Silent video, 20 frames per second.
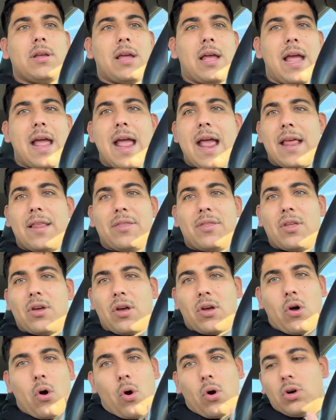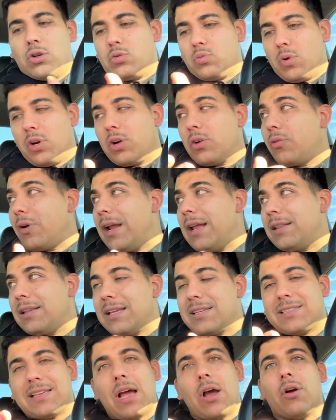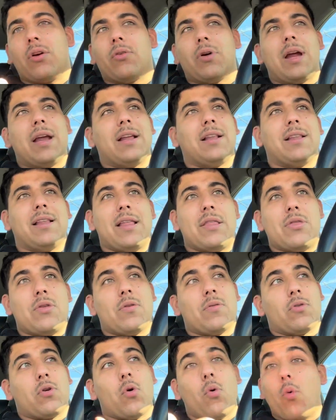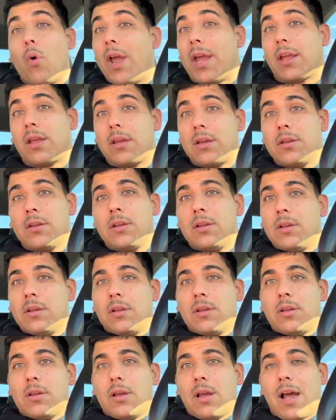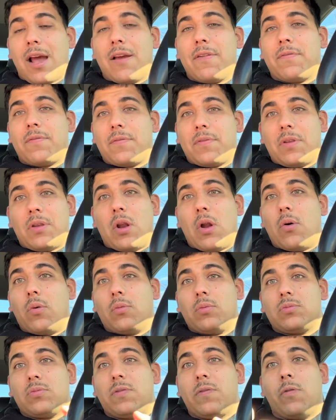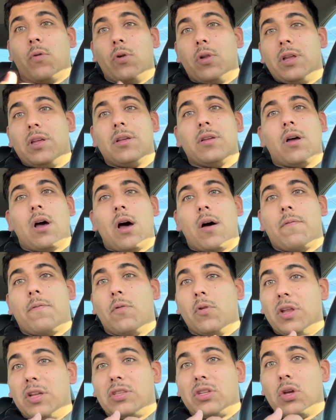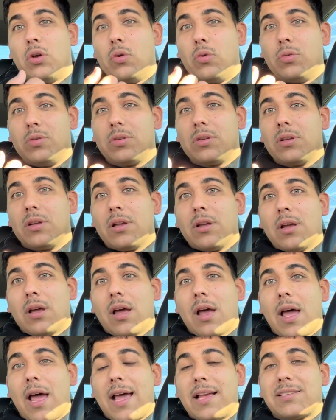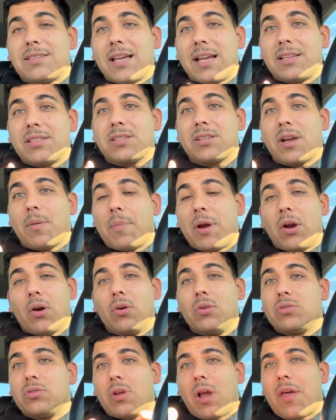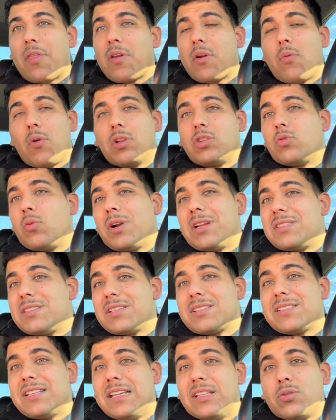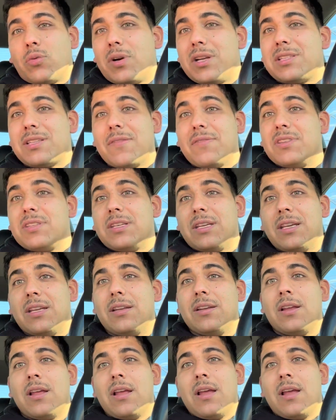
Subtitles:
And the cars run great. They sound great, and they're quick. I've, you know, fully tuned SS Camaros, I think, what, 2016, 2017.